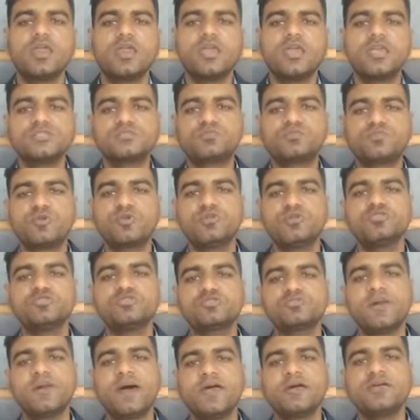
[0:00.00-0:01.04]
is produced
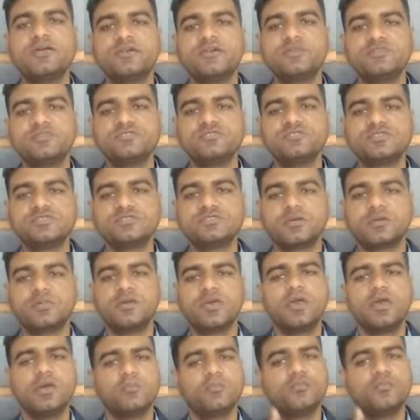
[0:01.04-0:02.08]
by our immune system.
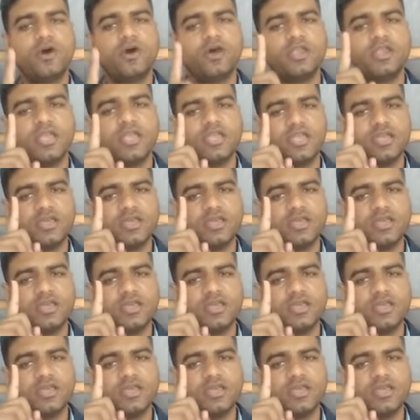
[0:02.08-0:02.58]
For